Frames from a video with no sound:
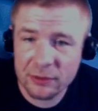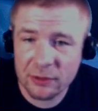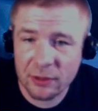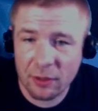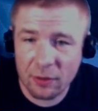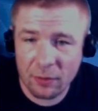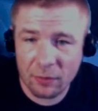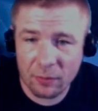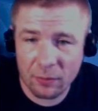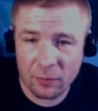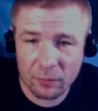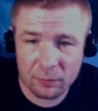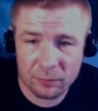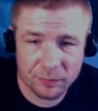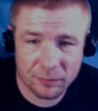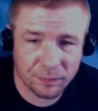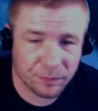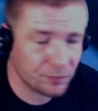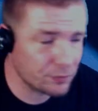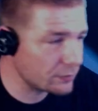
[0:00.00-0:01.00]
so
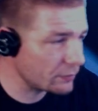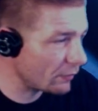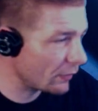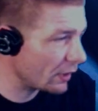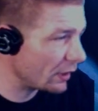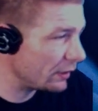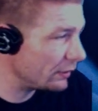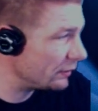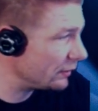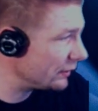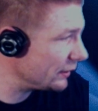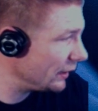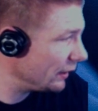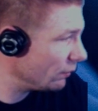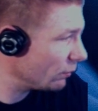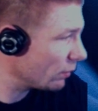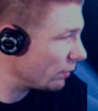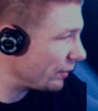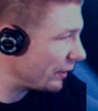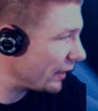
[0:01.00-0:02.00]
I
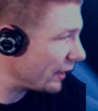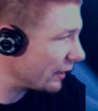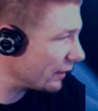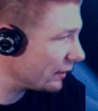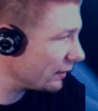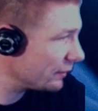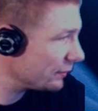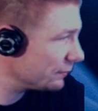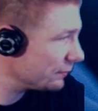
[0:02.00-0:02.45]
think we're back.